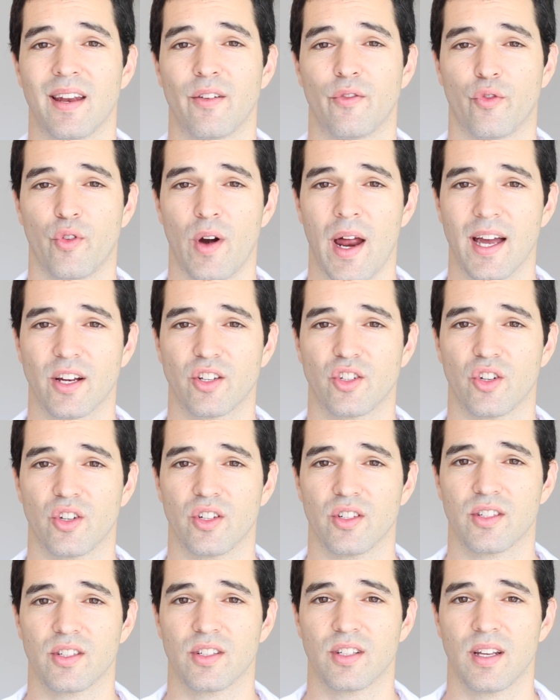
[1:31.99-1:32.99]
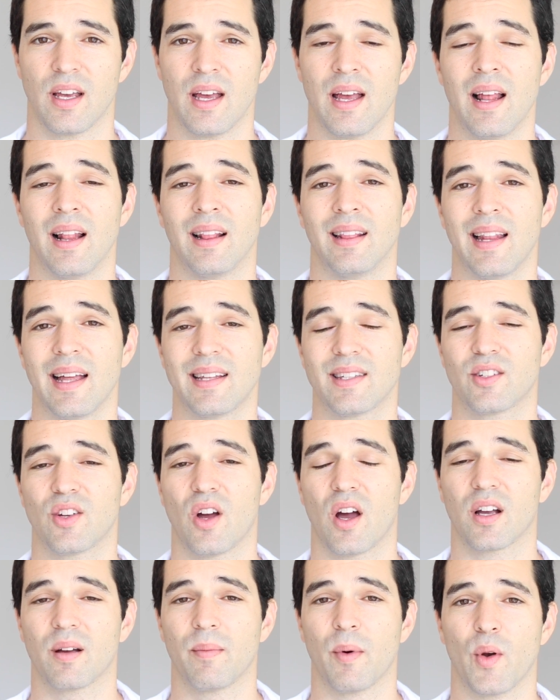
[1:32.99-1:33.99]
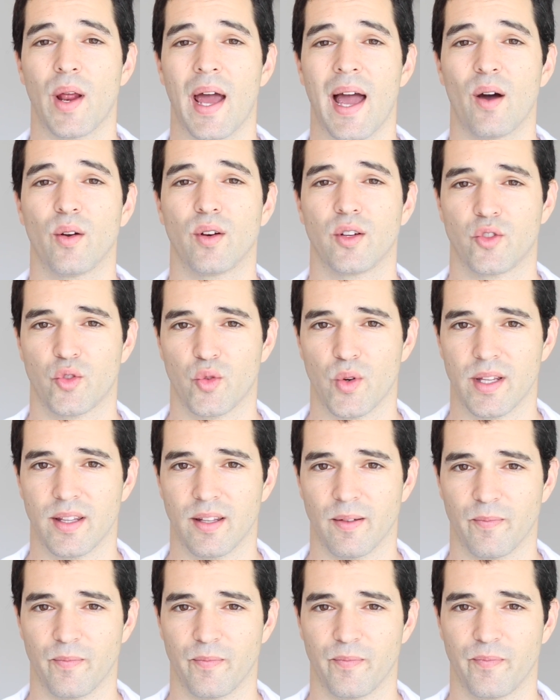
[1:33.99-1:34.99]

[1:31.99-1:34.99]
and fractures, let's talk about how to treat them.